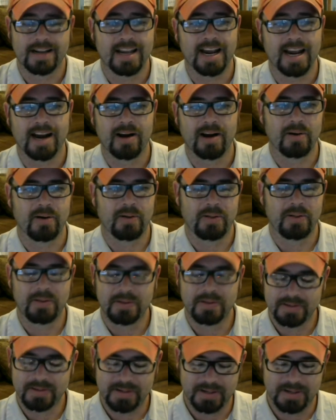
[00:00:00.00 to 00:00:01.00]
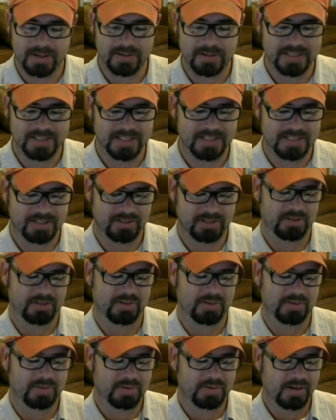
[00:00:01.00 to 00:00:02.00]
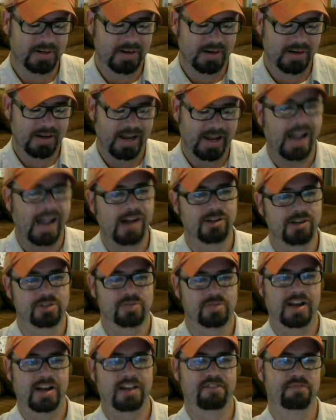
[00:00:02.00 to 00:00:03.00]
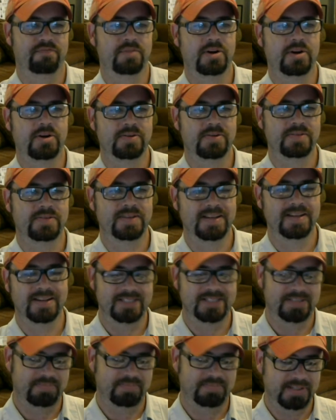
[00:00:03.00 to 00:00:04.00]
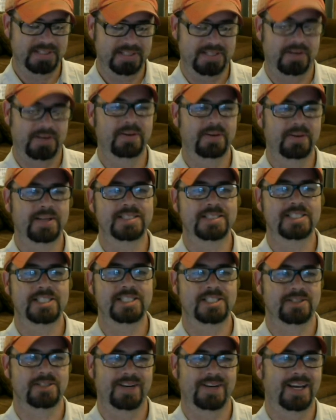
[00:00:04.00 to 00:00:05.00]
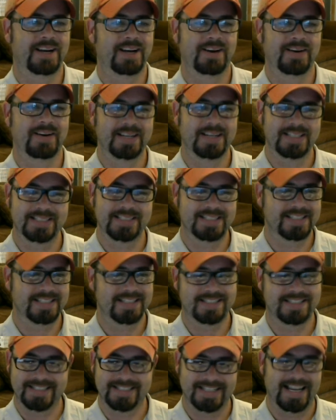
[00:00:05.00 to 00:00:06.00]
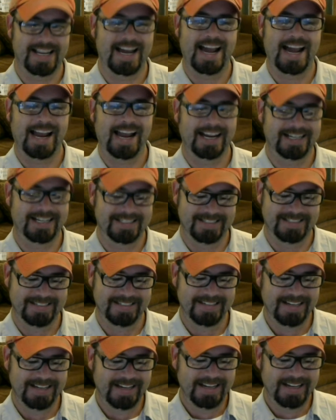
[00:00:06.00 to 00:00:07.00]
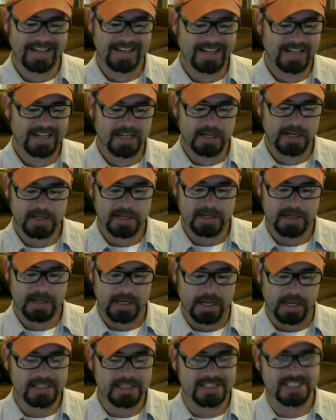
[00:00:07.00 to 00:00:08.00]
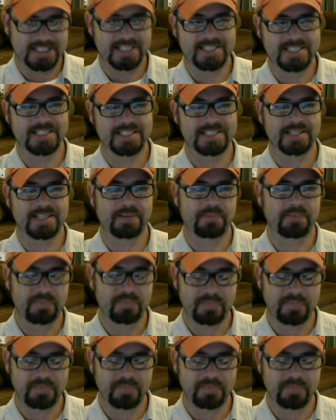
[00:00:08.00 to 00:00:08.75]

Carol goes into housewife mode. You know, she puts on this sweater and these slacks, and she's just